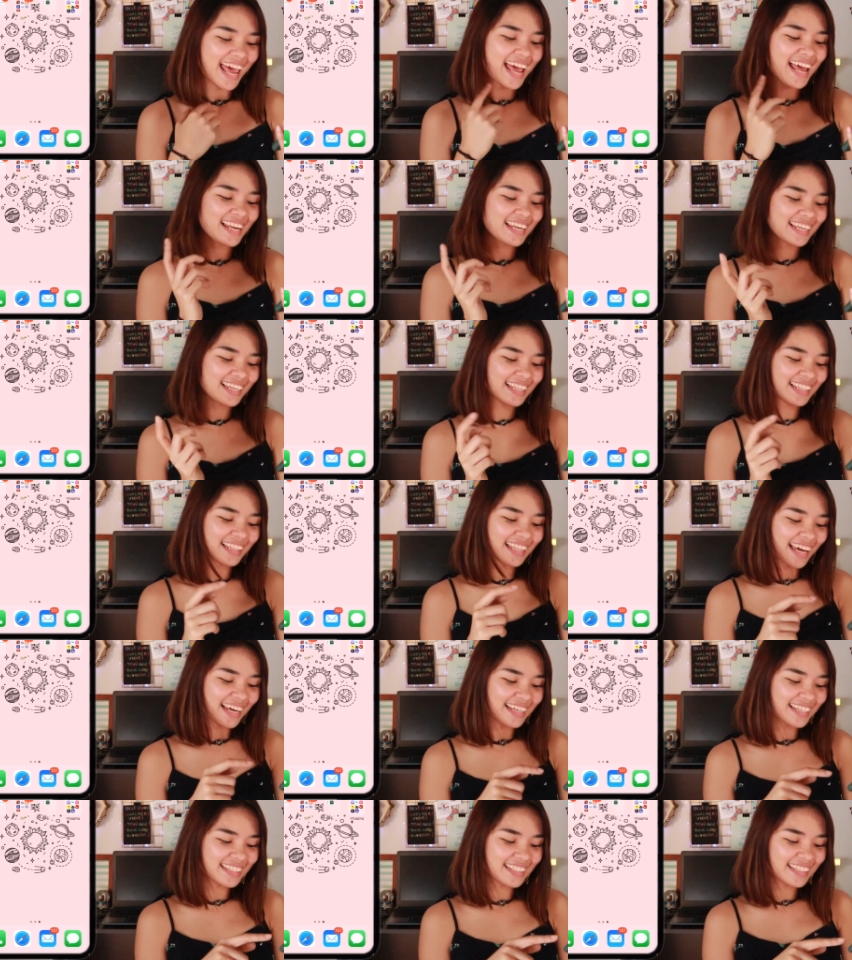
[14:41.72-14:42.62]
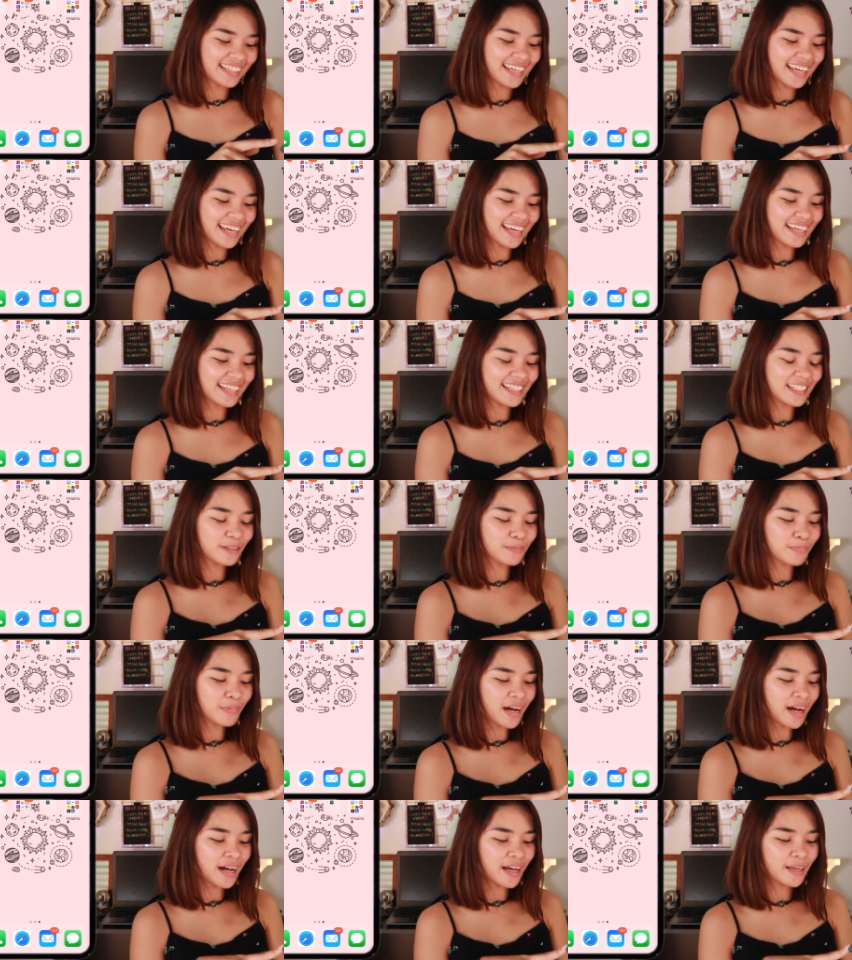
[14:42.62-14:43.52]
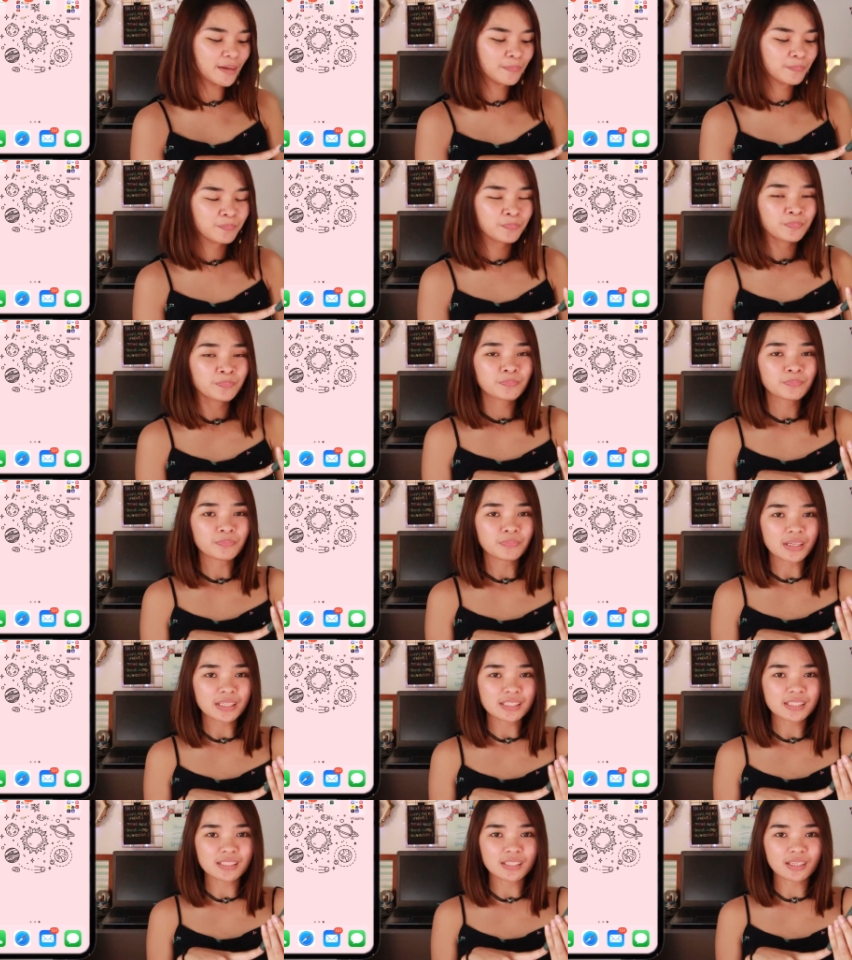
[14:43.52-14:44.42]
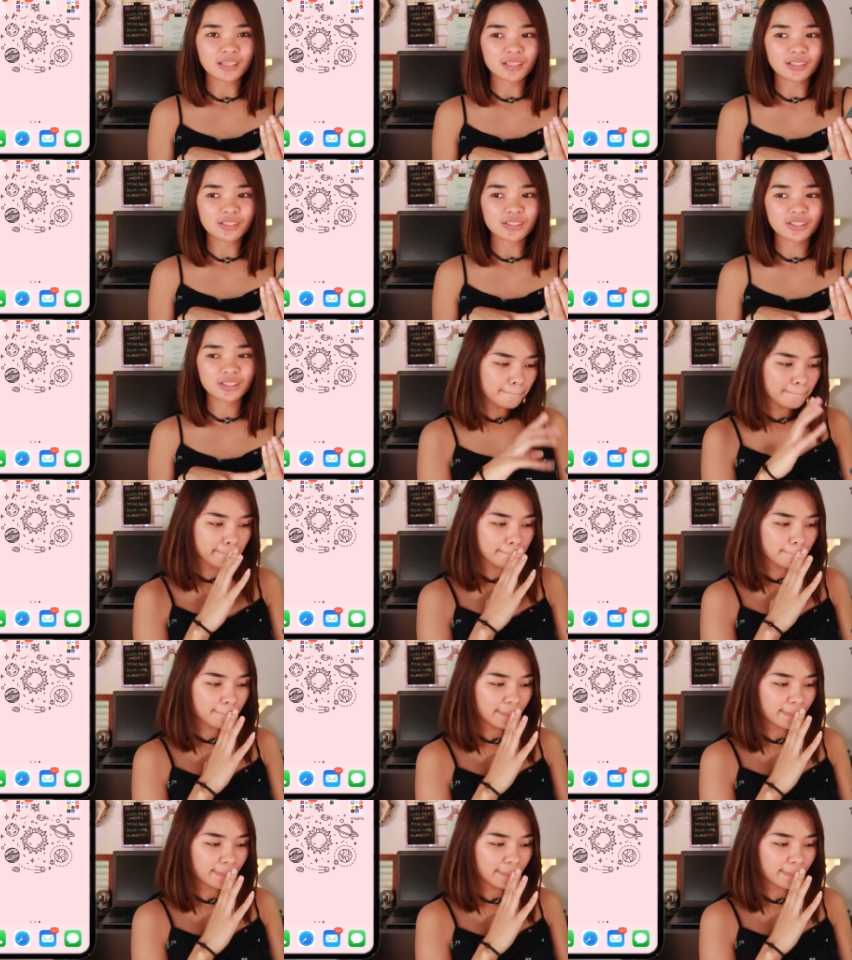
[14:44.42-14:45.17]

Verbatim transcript: And then lastly is my message